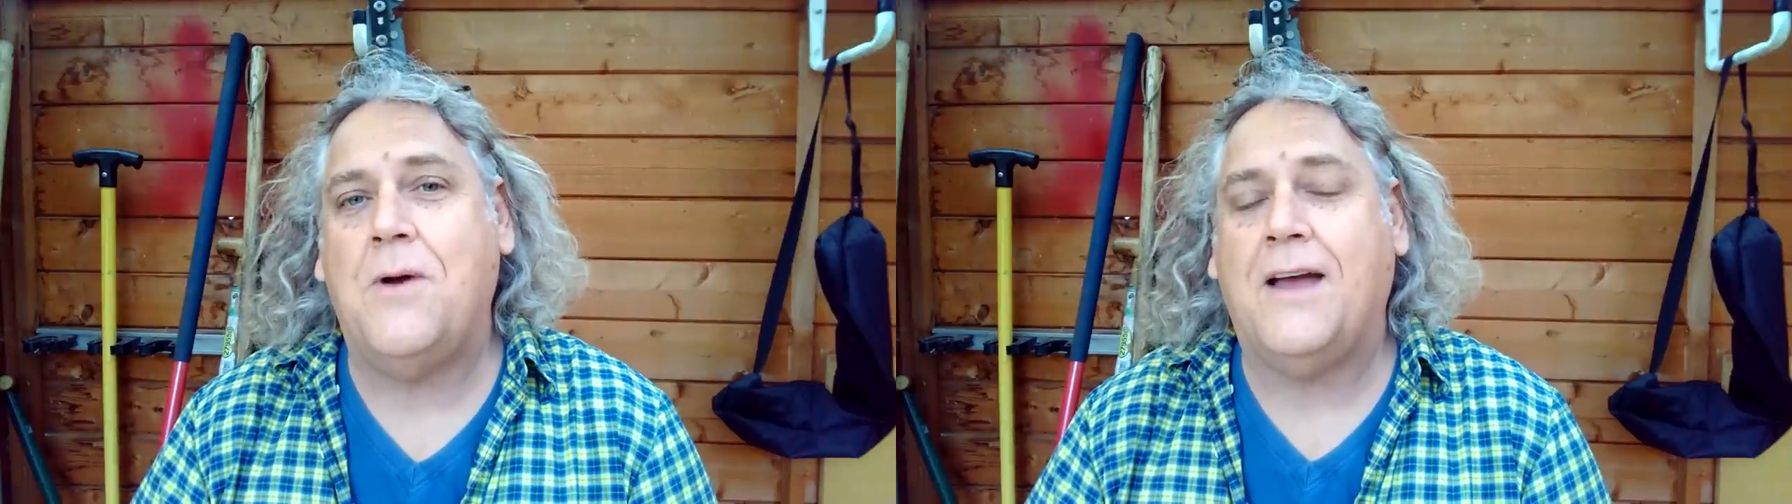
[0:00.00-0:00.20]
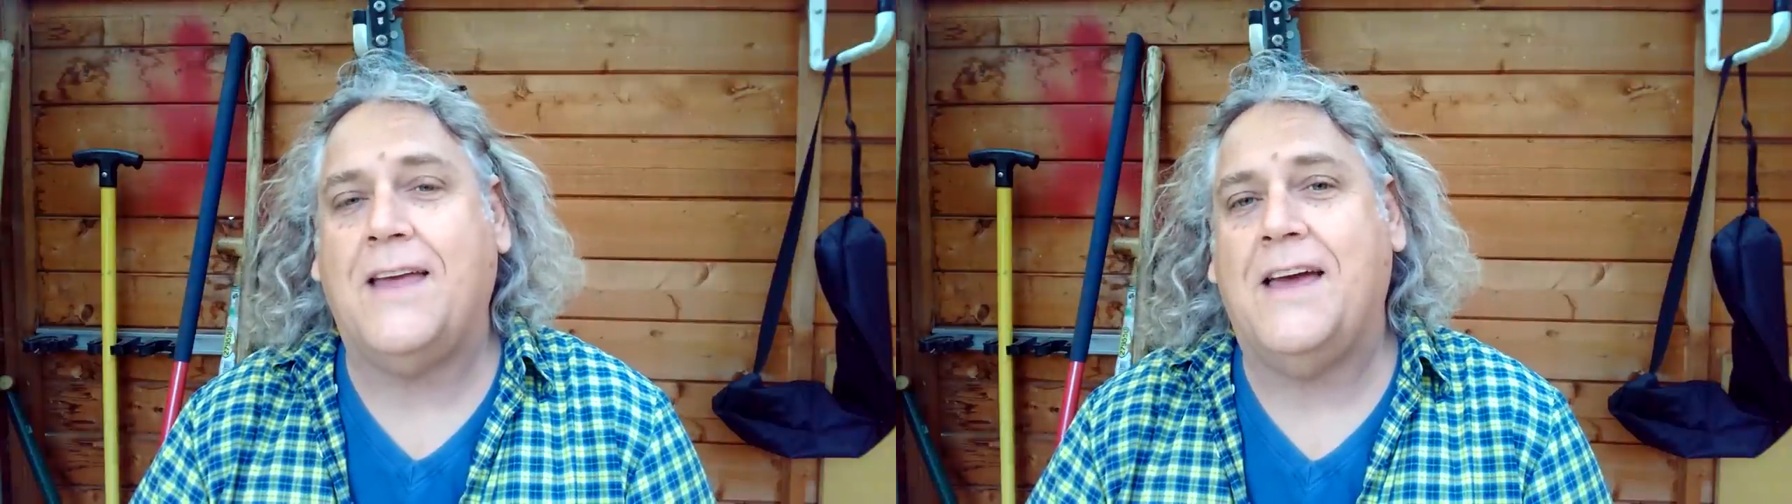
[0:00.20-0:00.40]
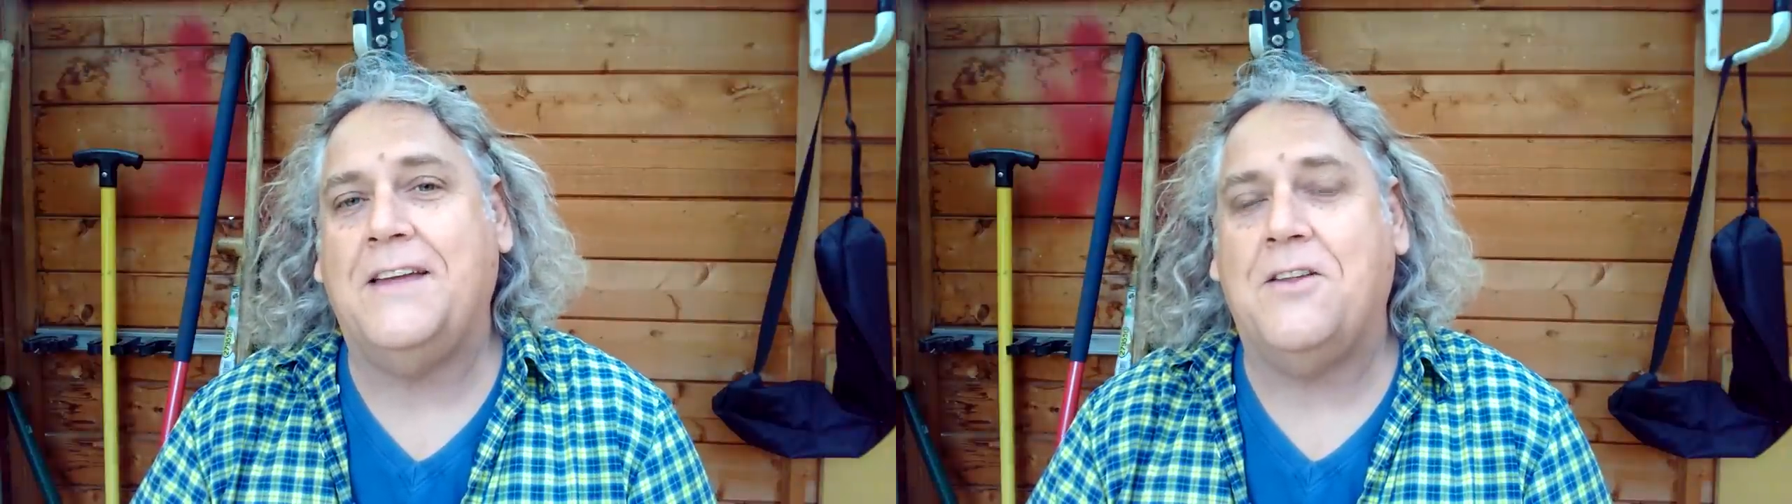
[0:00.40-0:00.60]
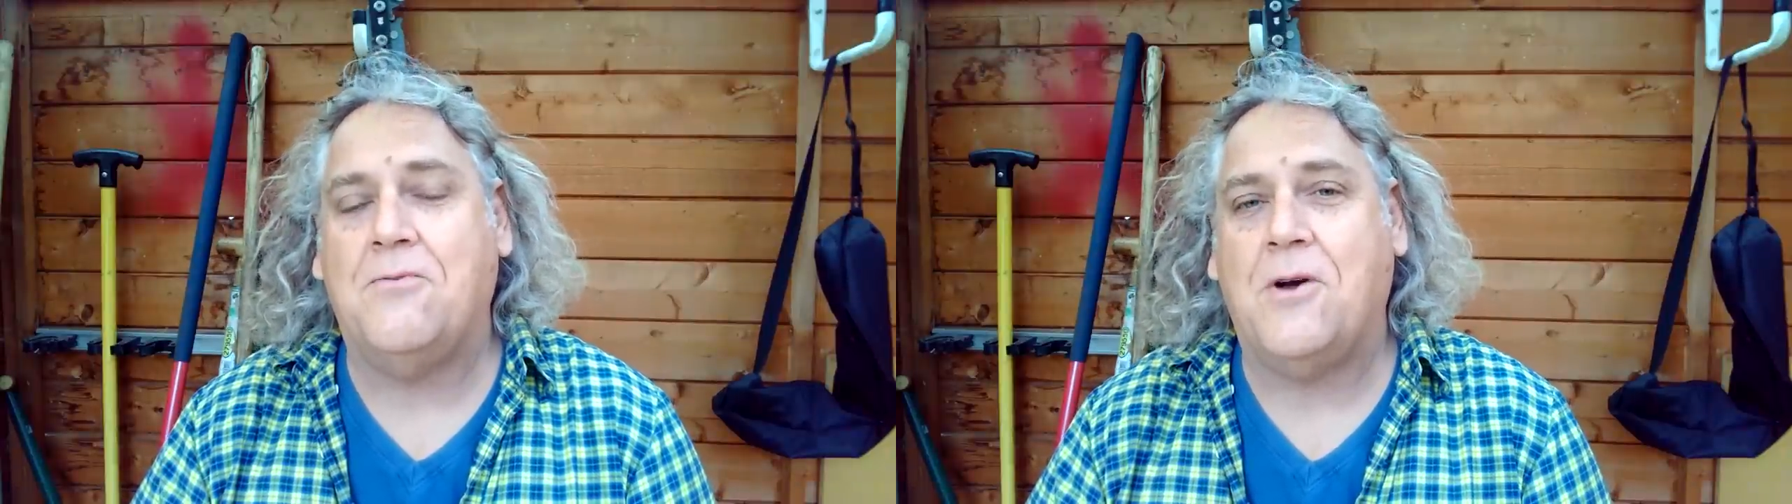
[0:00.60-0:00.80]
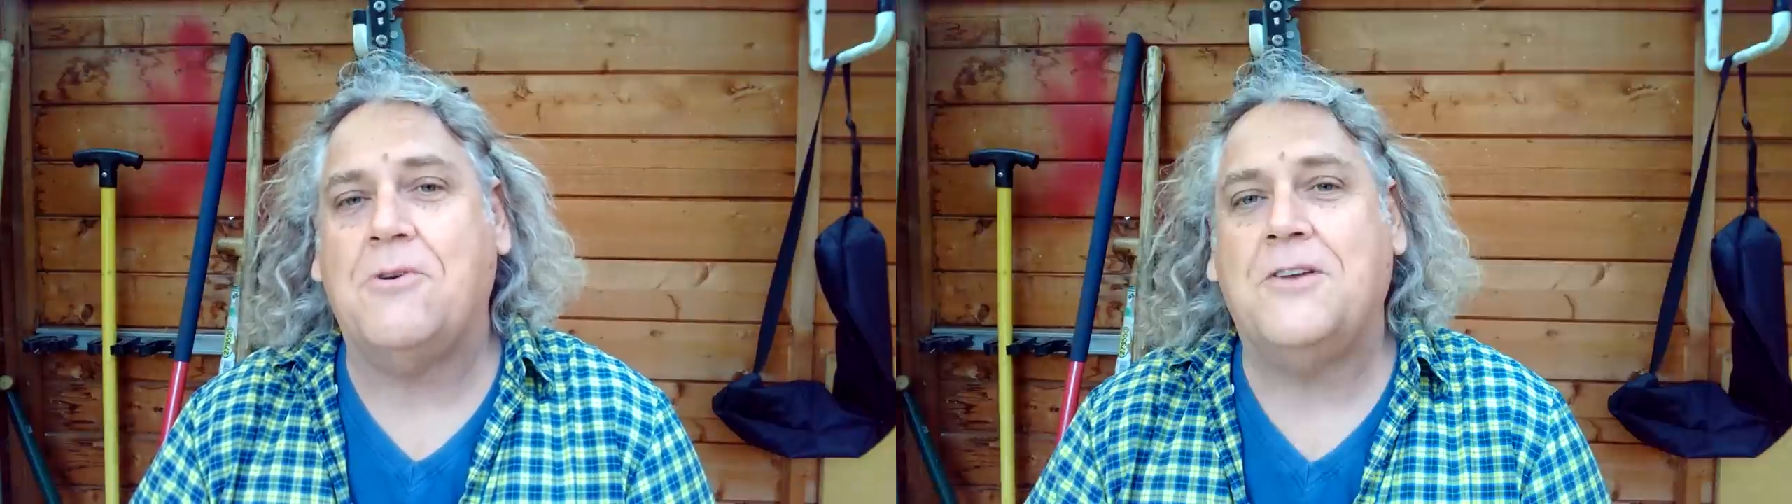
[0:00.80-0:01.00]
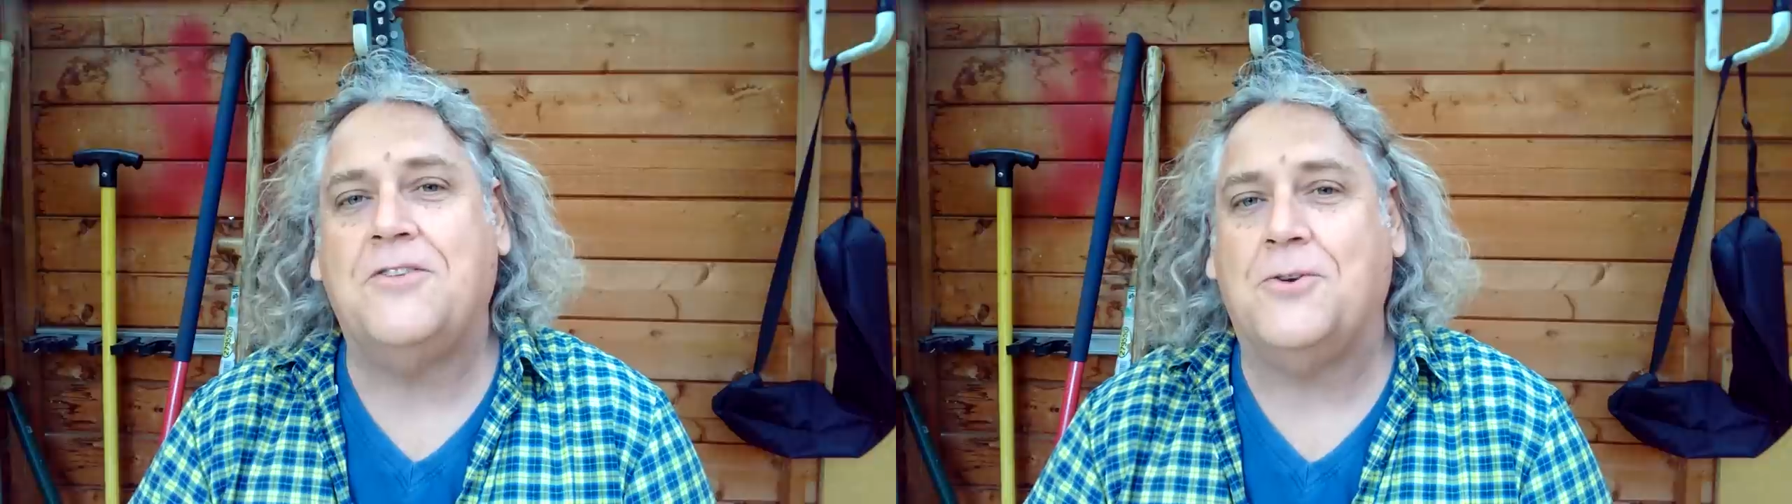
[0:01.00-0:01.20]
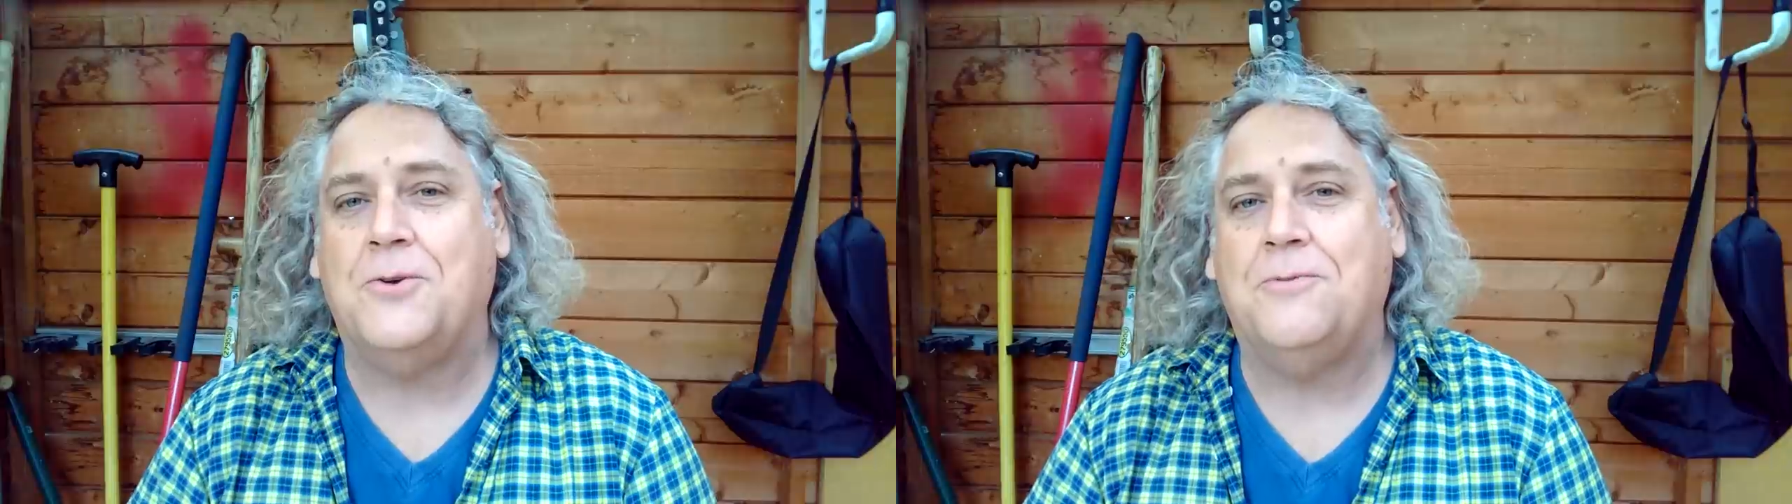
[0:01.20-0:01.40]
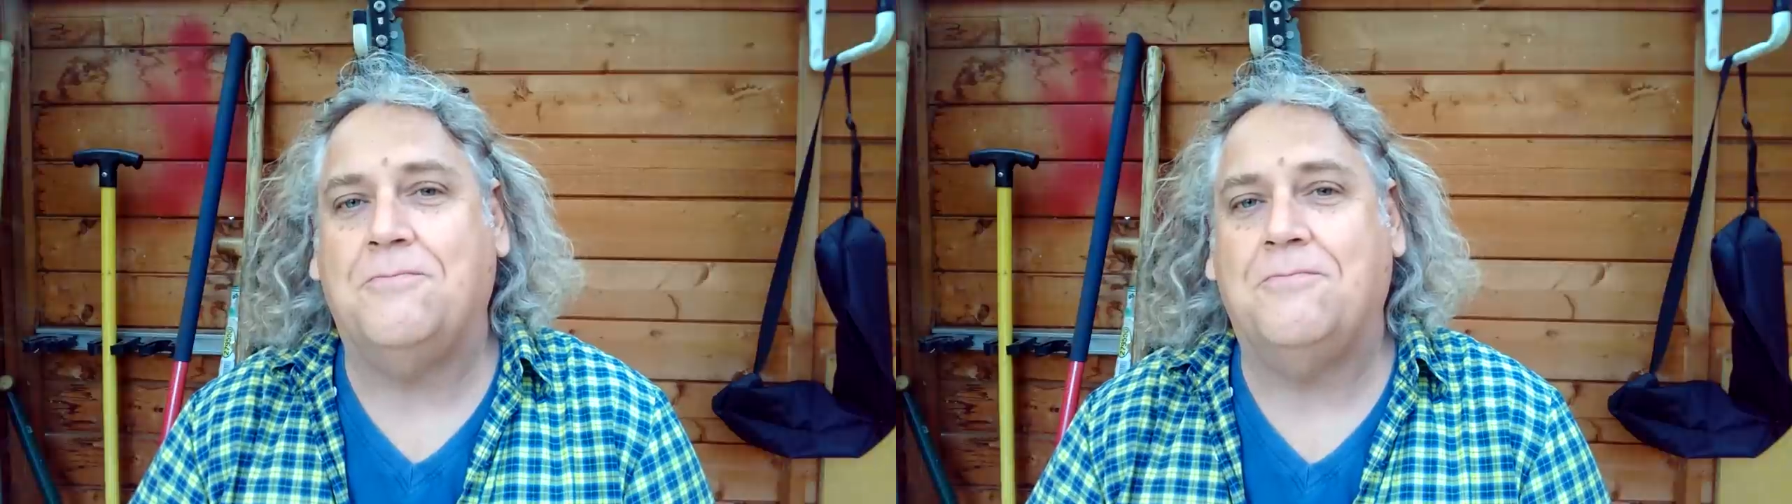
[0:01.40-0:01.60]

again very soon.